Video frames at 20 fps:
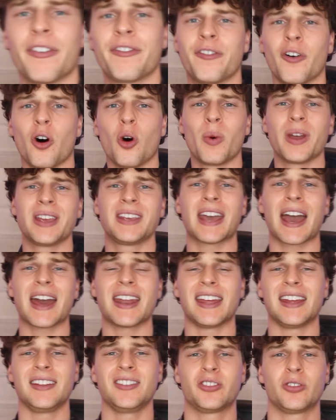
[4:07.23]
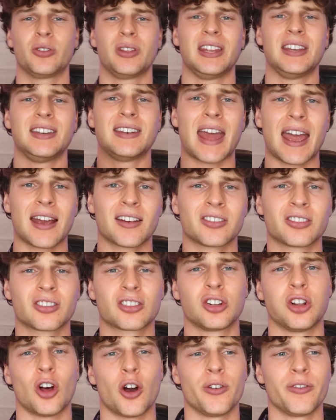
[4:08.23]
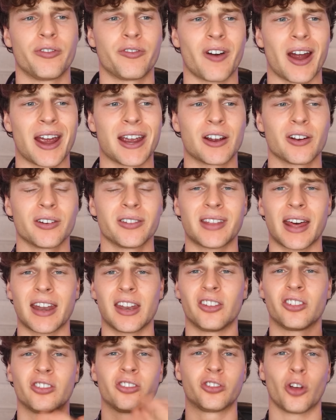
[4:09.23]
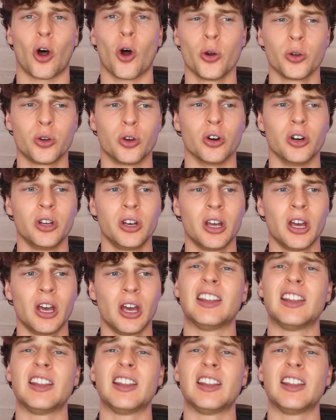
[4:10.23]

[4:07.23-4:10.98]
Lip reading: Before we get into the next clone fragrance that is so good,